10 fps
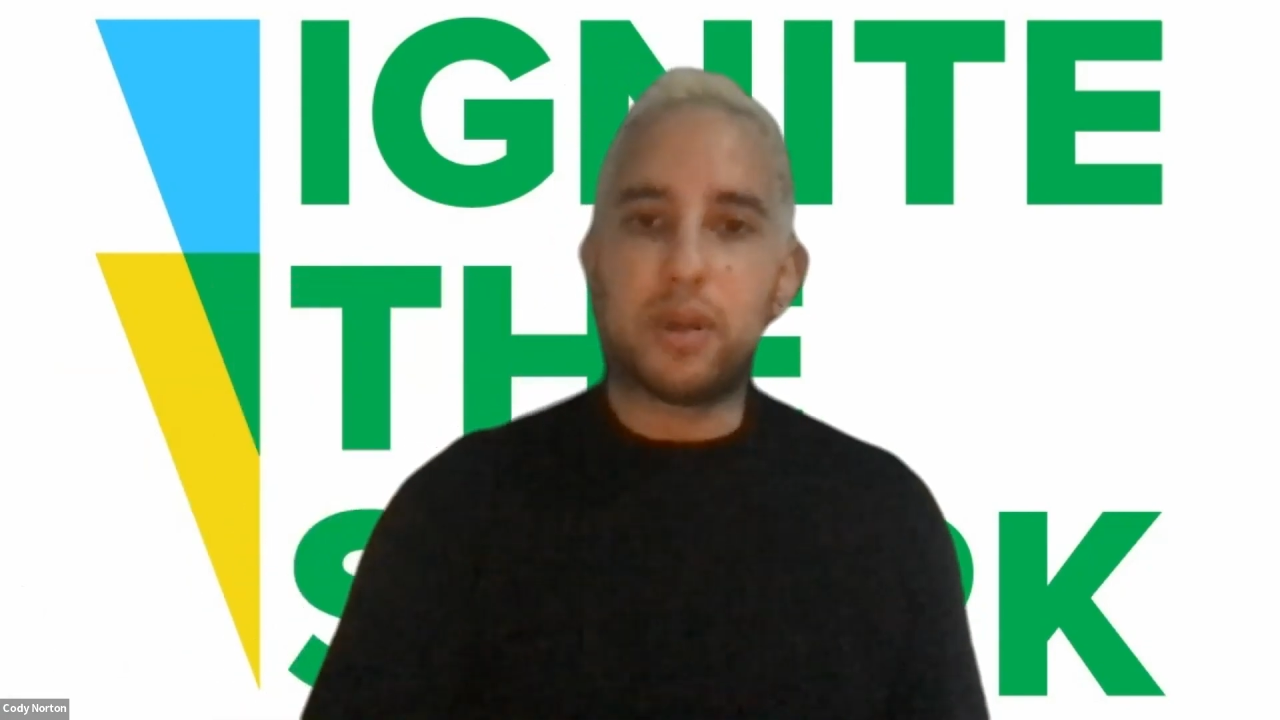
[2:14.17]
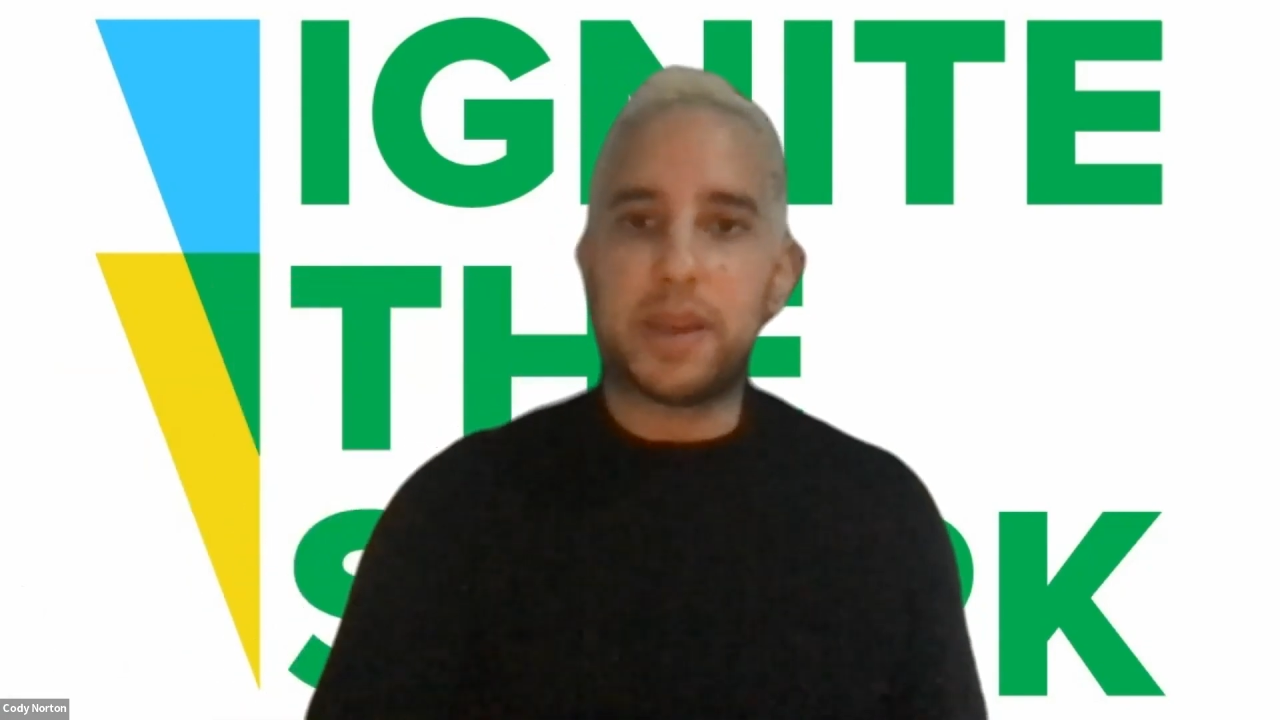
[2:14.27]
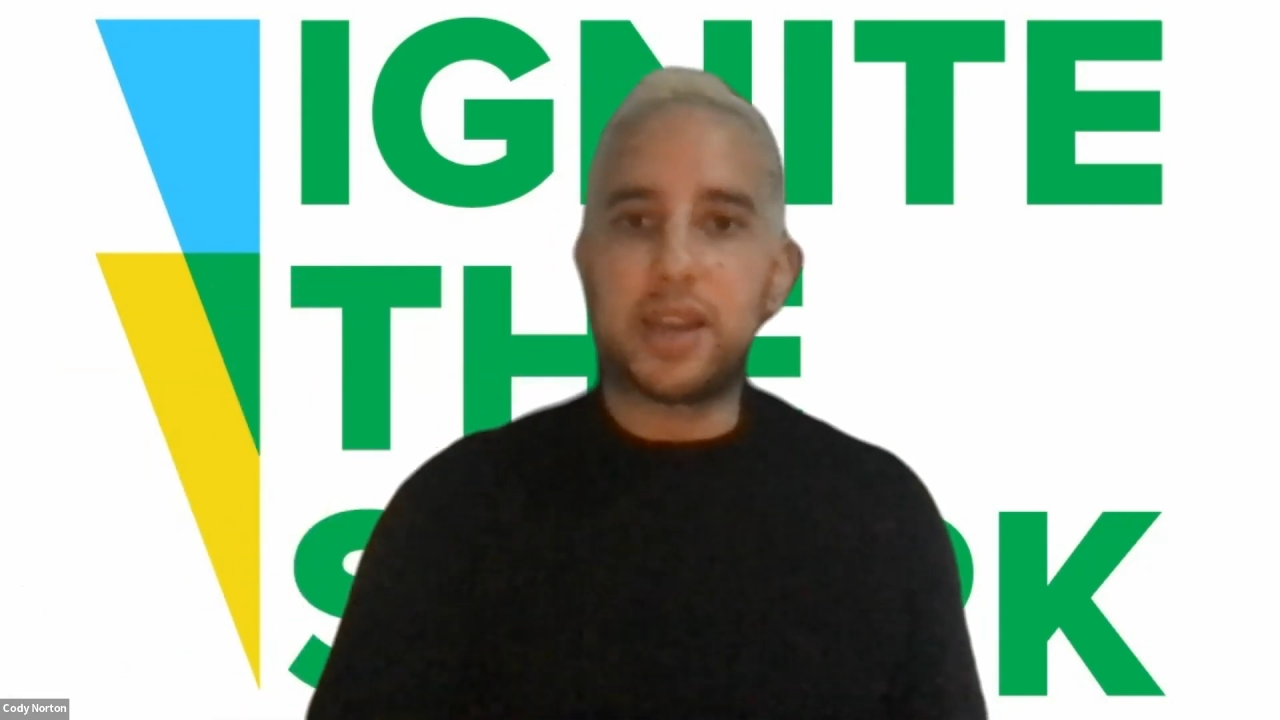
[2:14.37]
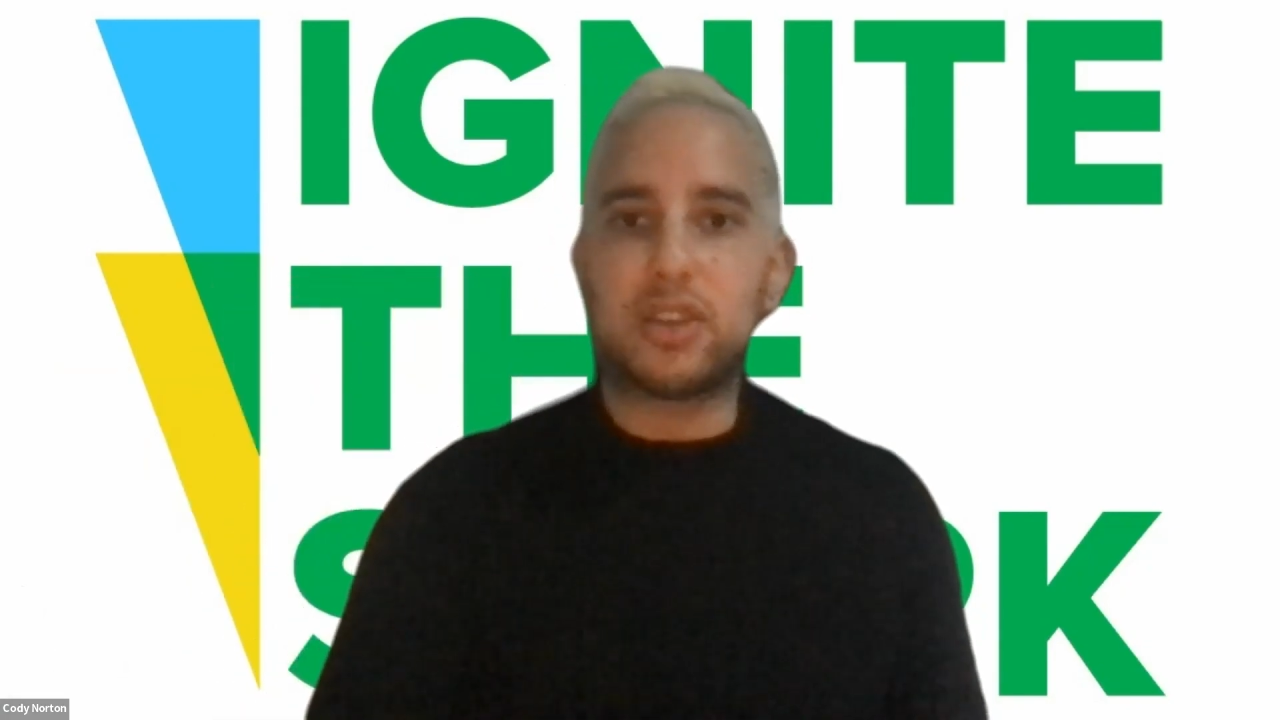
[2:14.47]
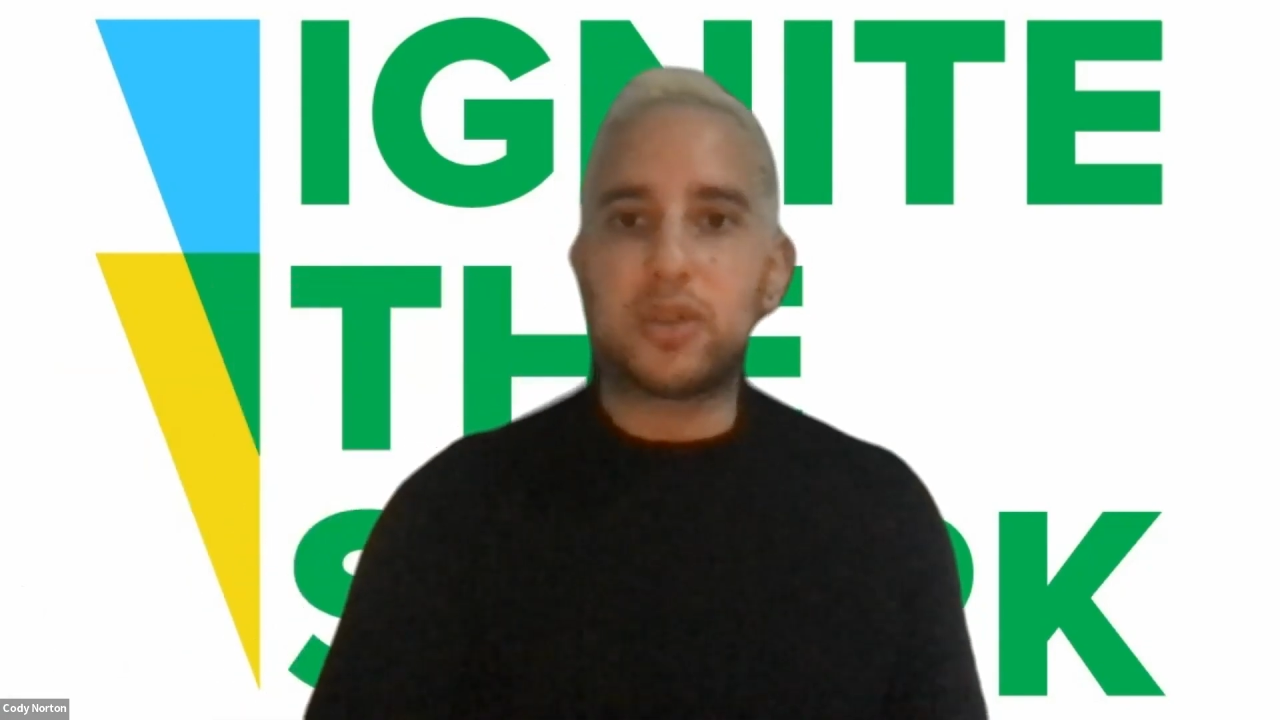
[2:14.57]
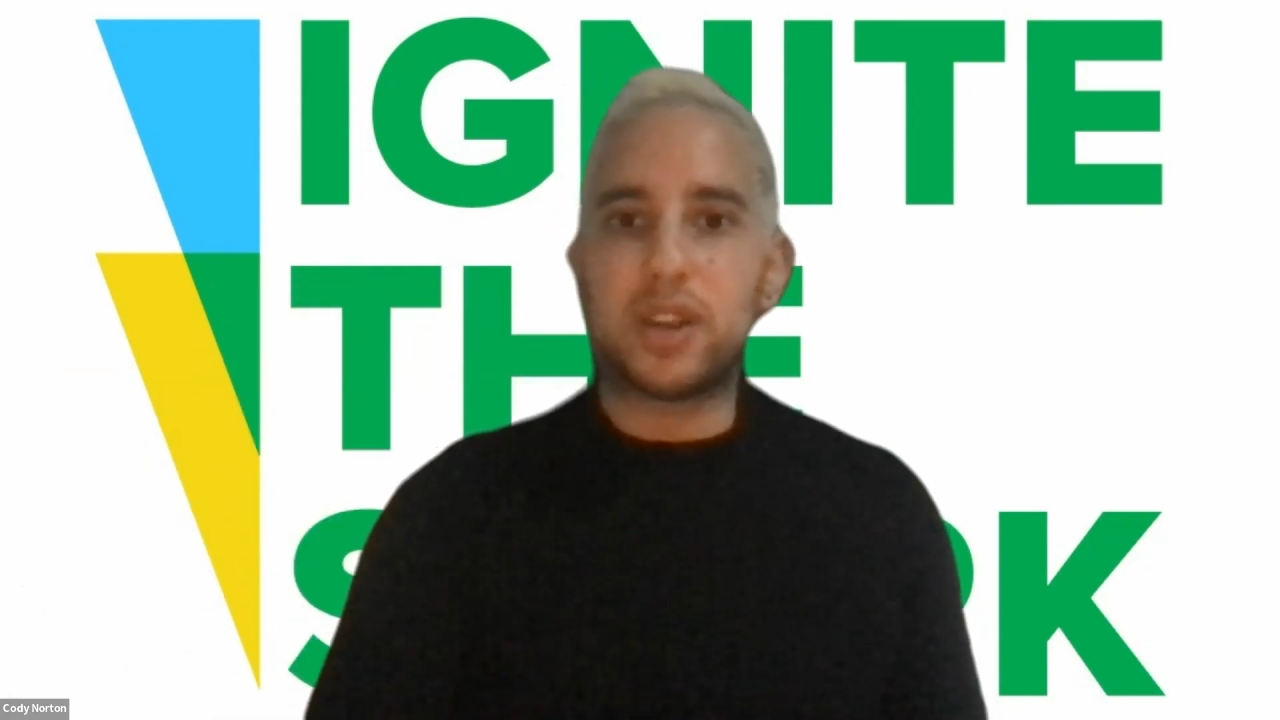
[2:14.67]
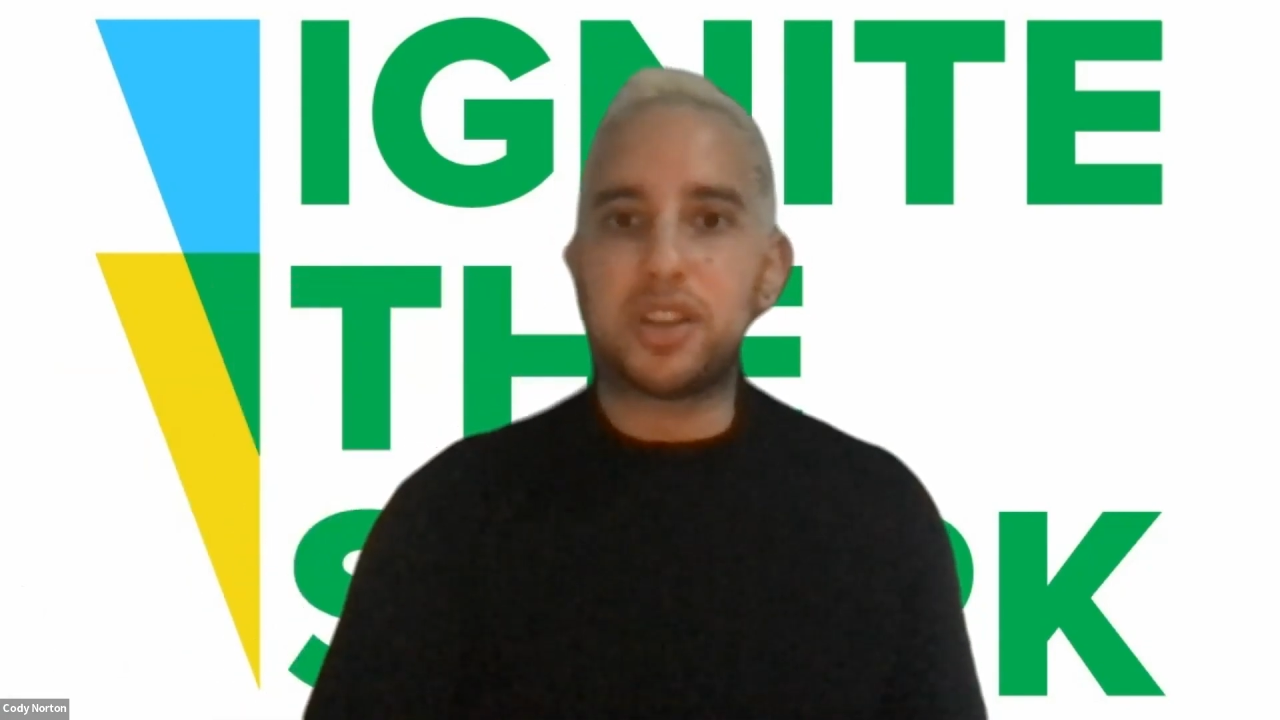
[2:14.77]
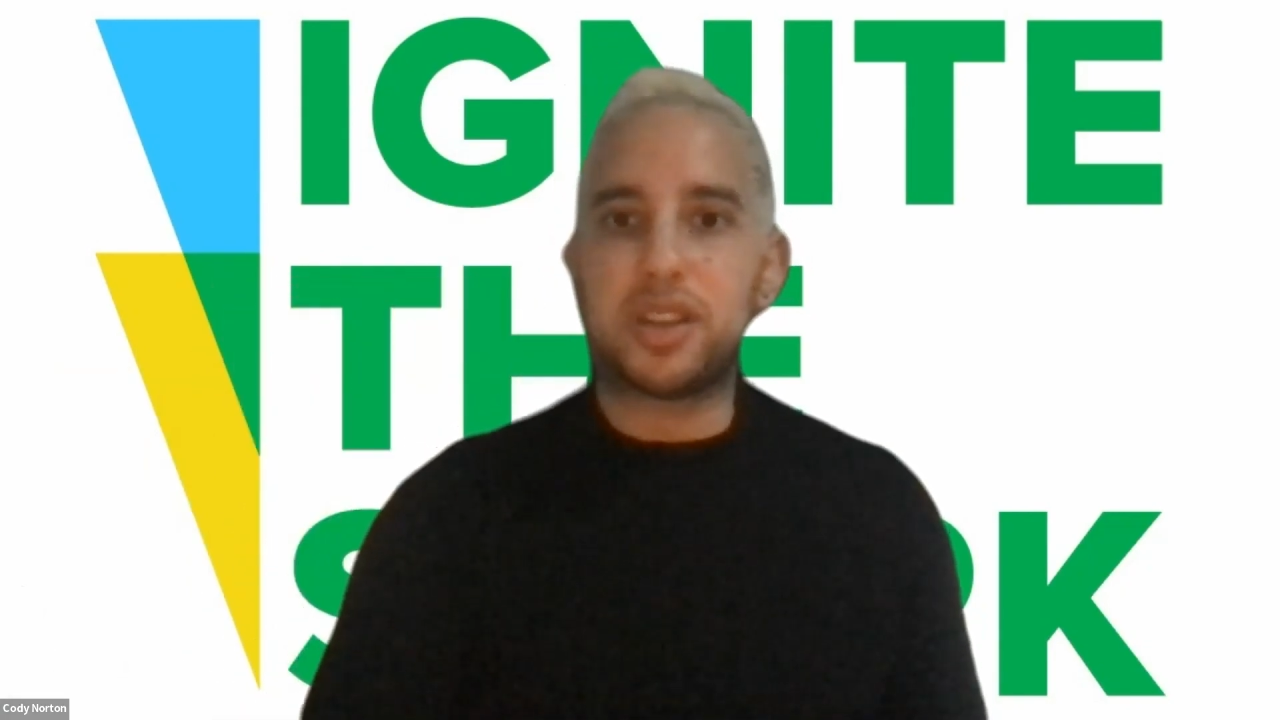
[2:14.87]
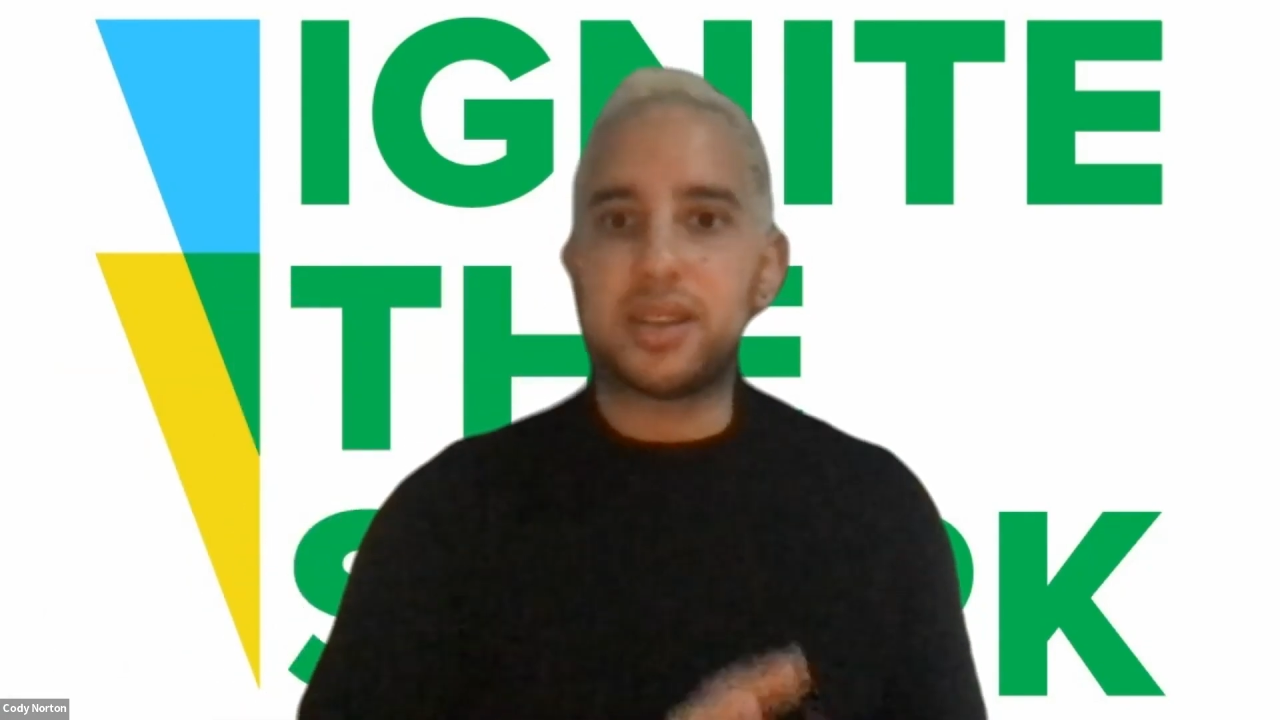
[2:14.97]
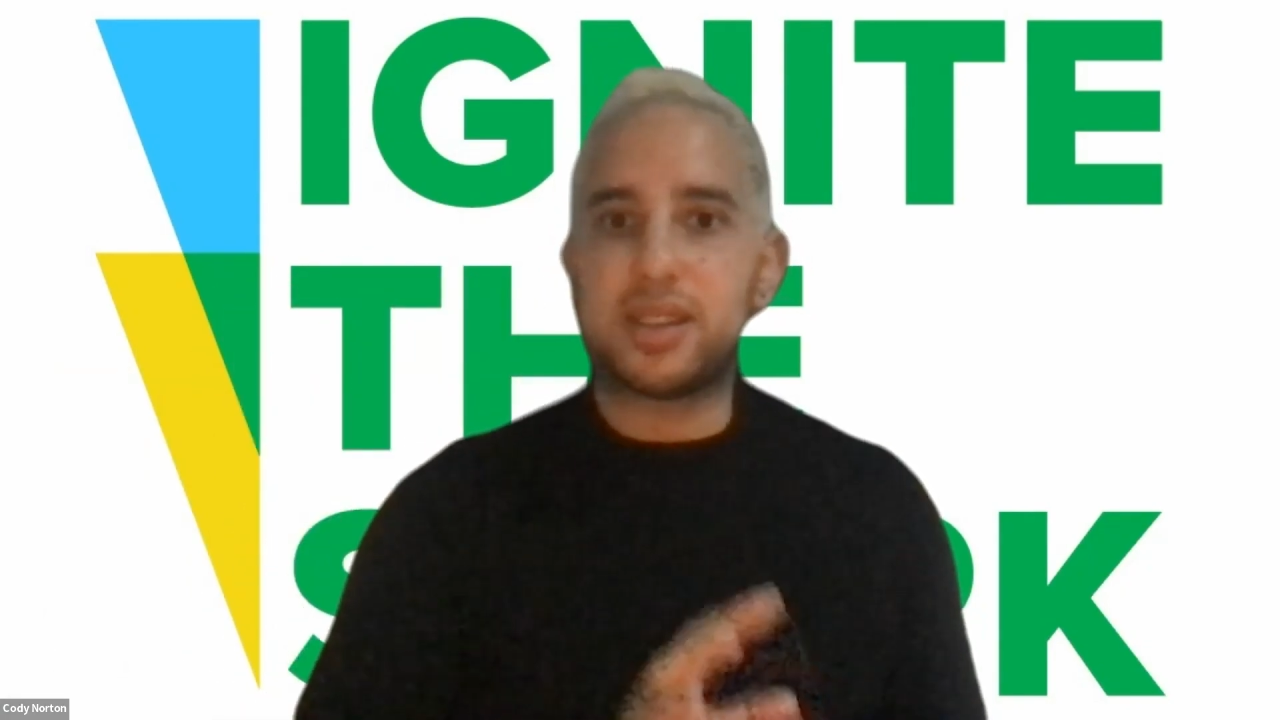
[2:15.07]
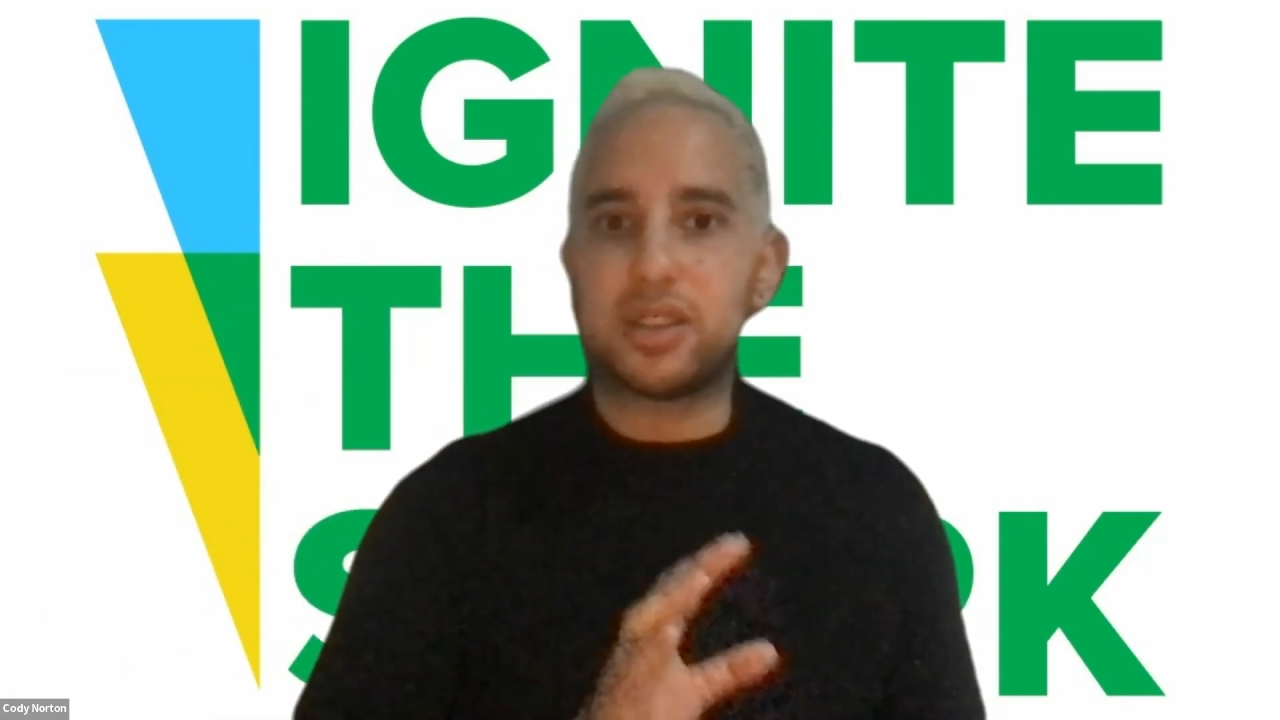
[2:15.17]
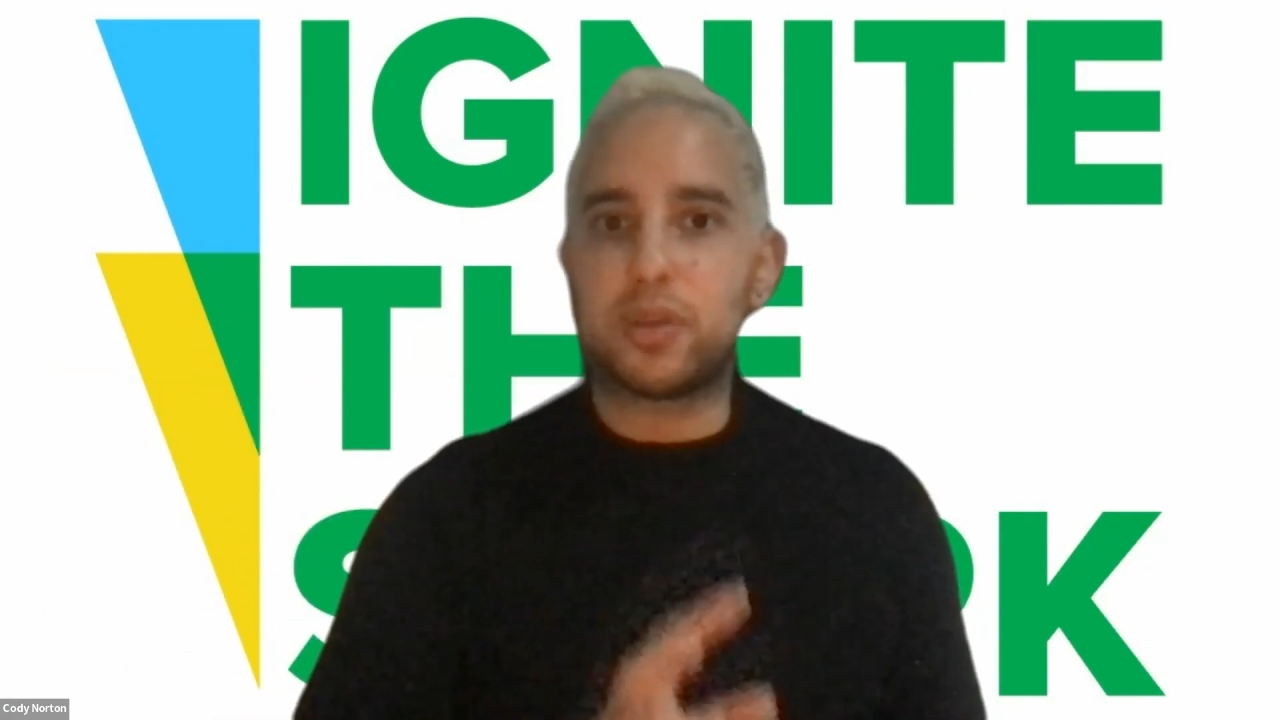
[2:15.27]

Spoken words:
administration since